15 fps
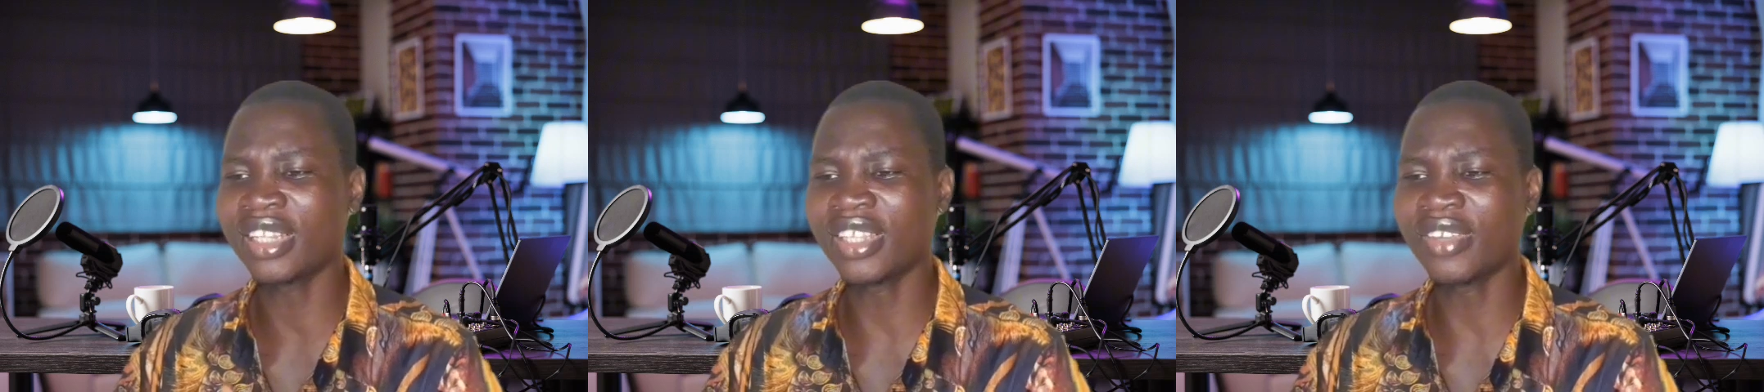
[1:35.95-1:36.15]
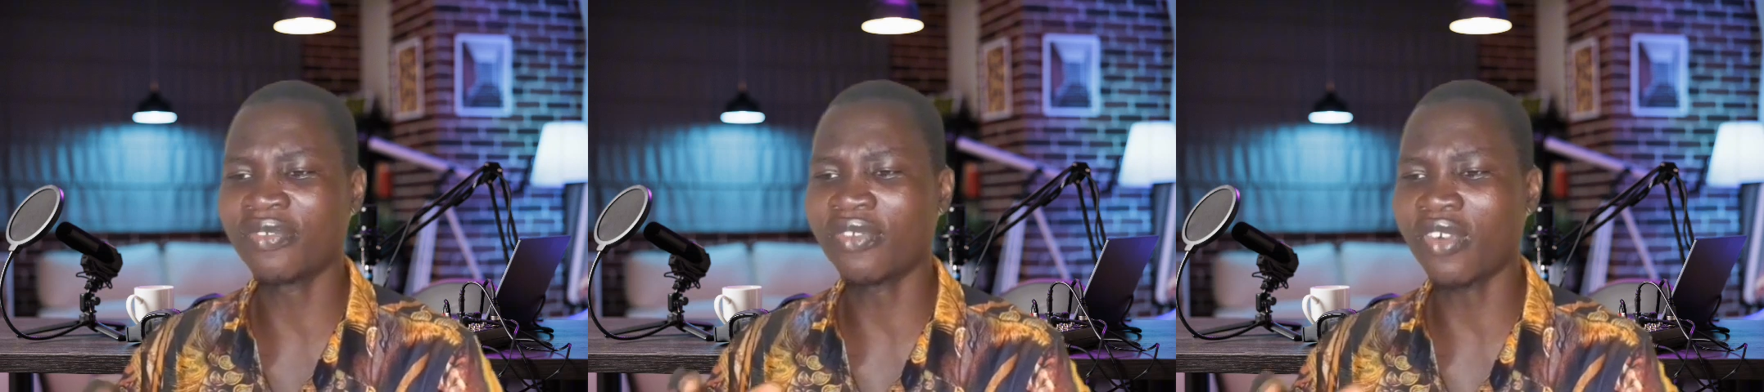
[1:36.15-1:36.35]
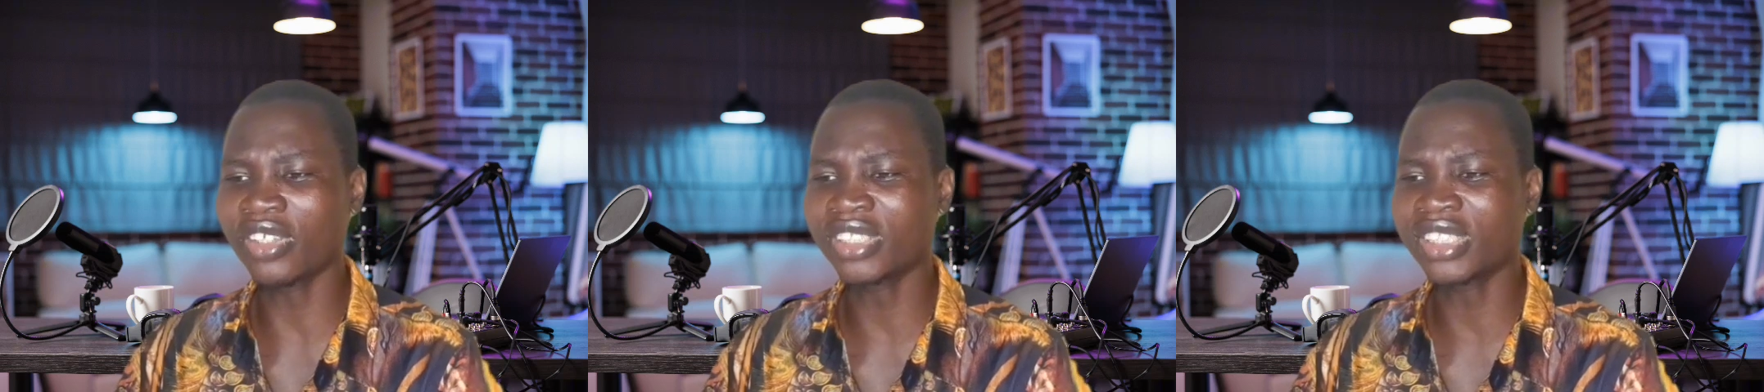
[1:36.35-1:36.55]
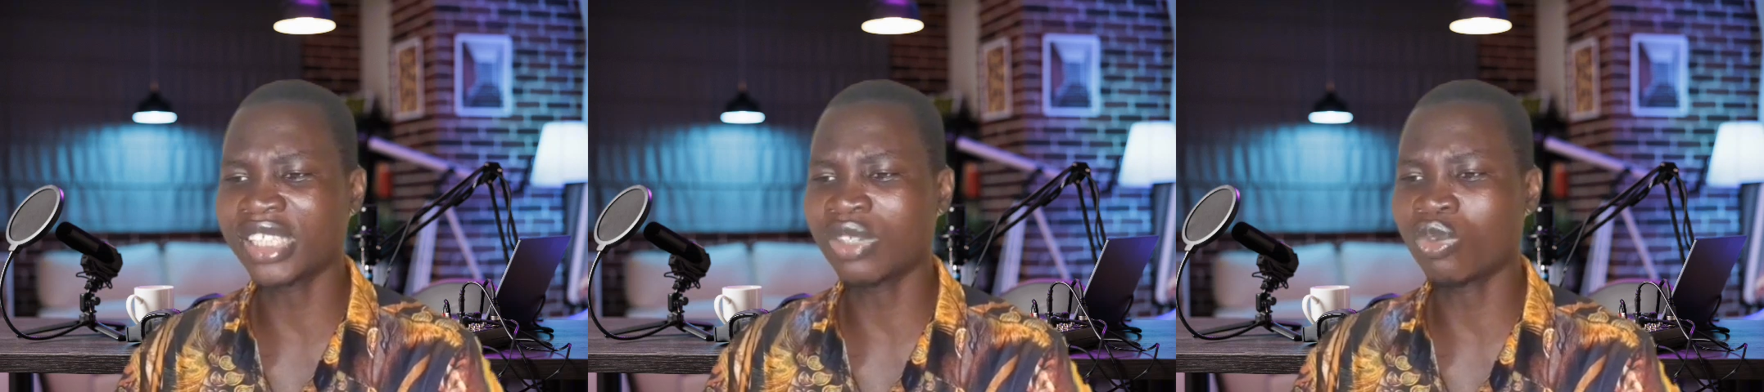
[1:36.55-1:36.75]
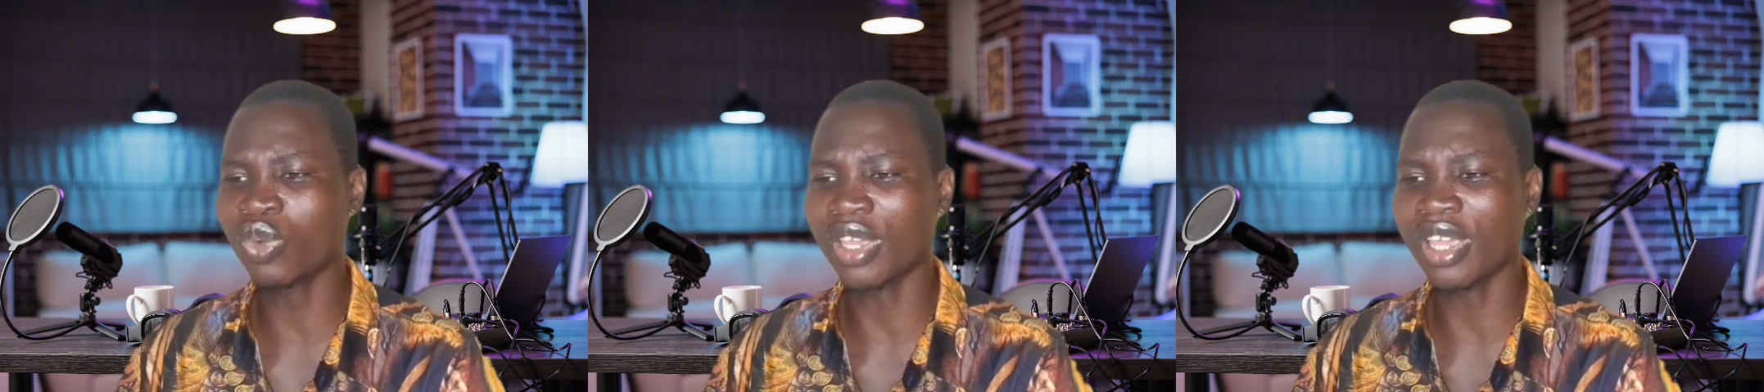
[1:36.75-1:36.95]
the first
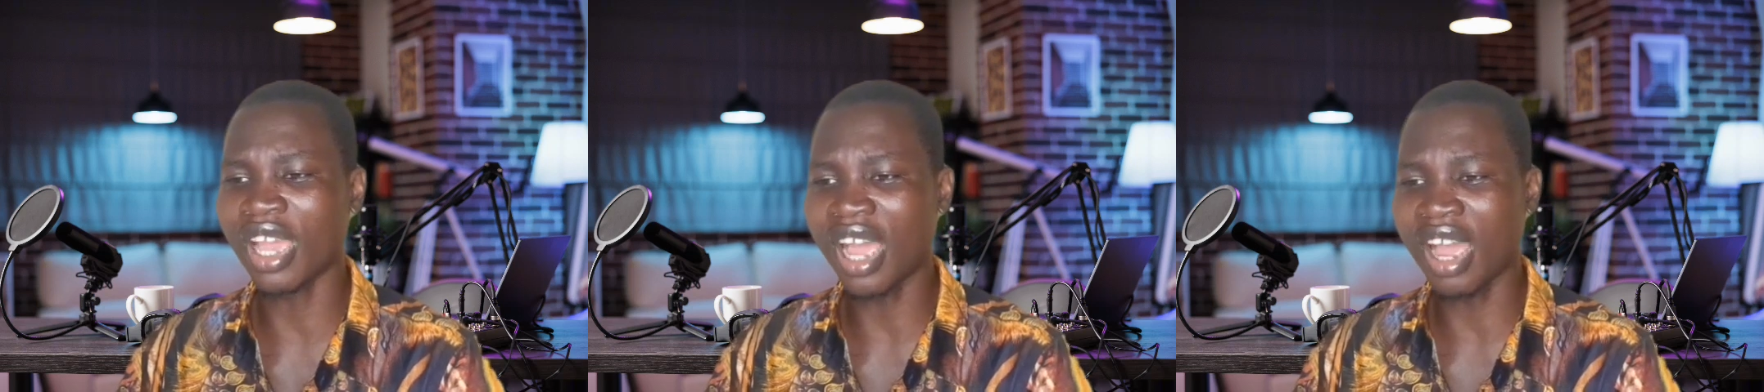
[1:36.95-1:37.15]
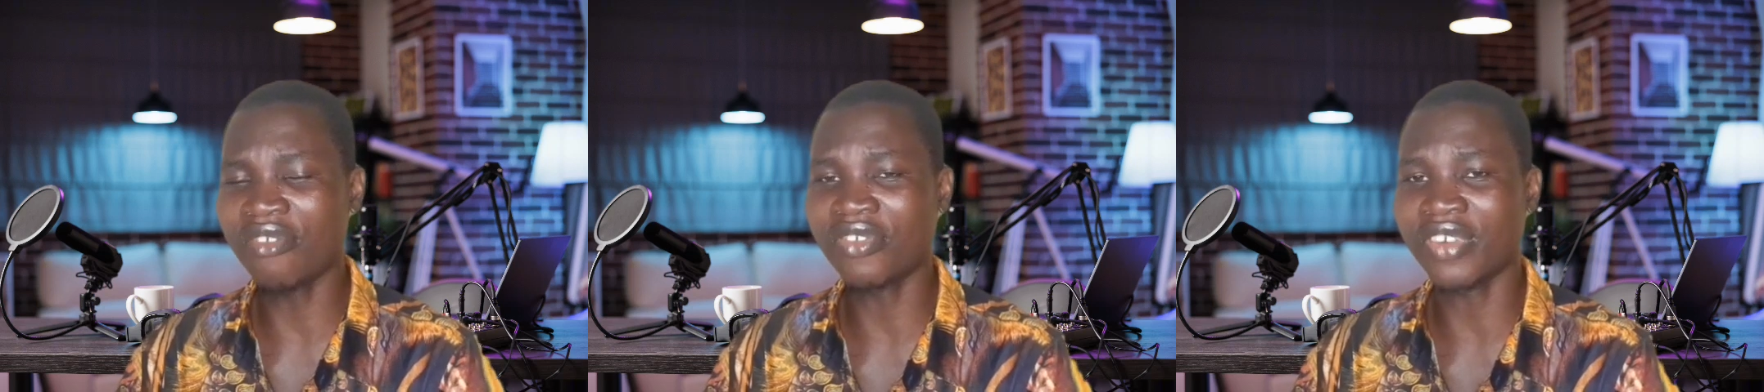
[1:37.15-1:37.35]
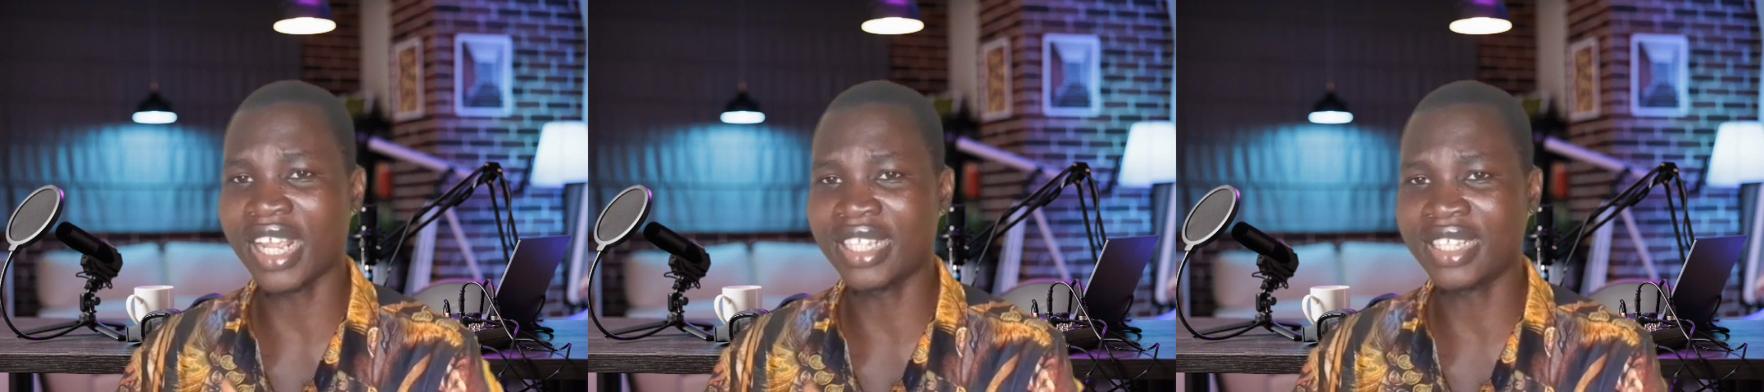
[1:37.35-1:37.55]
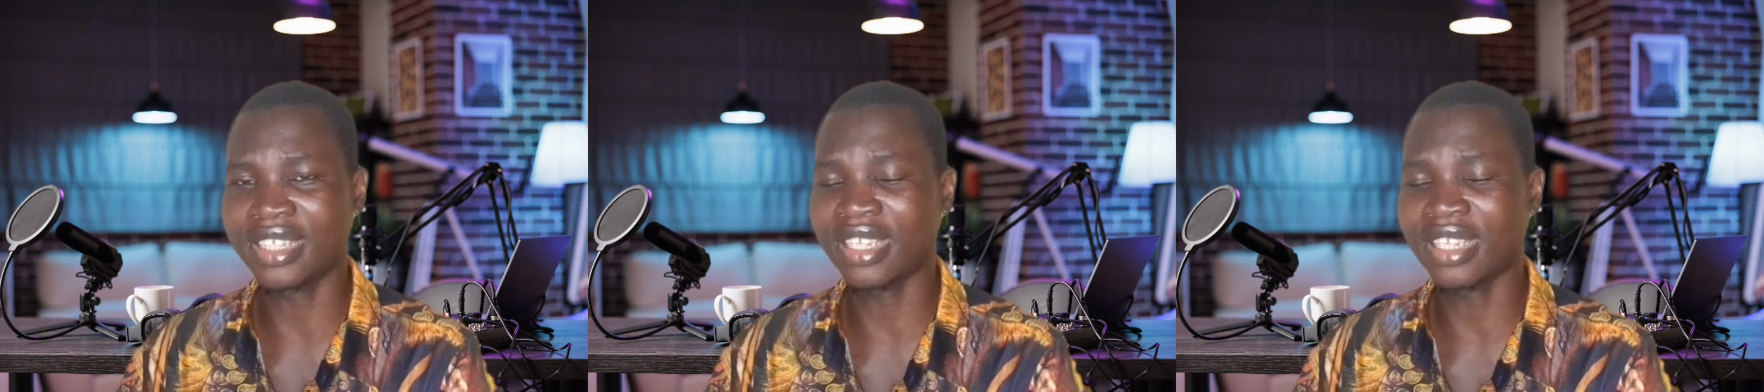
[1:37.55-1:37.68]
thing we have right